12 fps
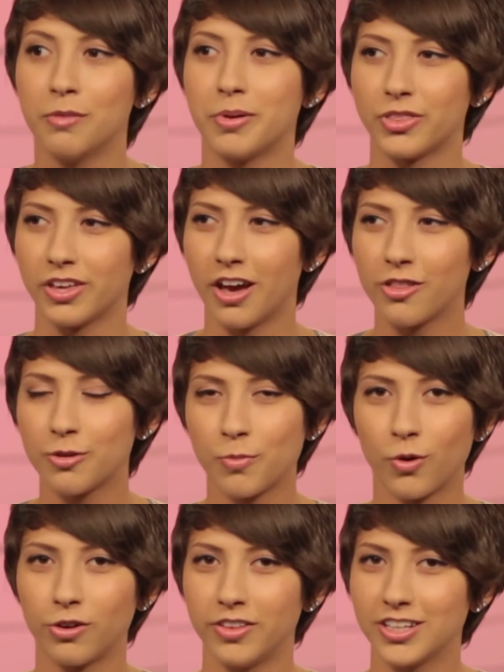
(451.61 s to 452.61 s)
but the other
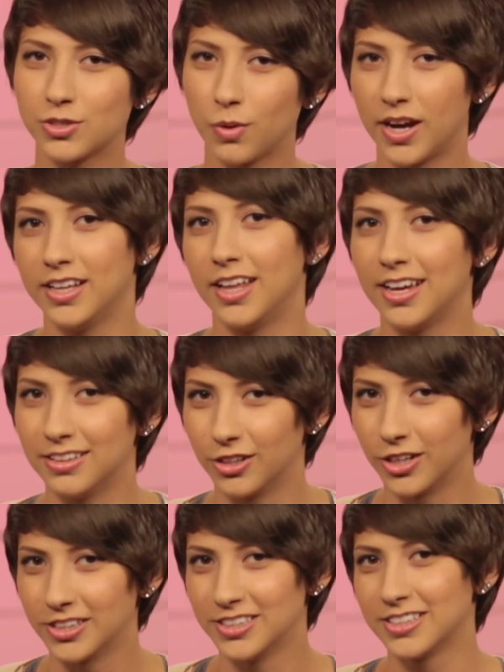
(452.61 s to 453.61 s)
moral that Twilight
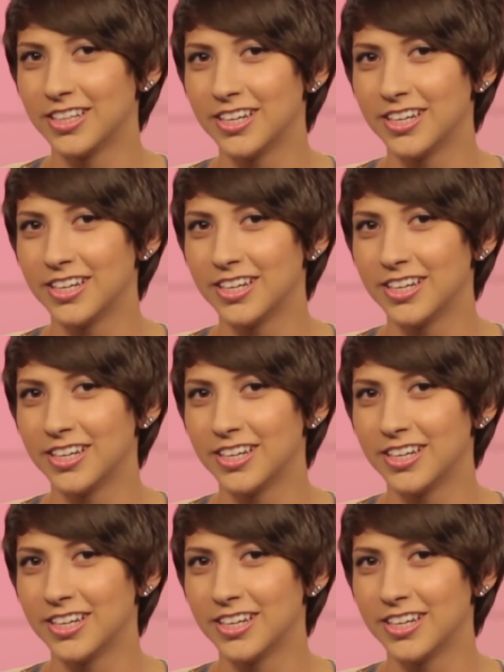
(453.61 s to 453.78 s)
learns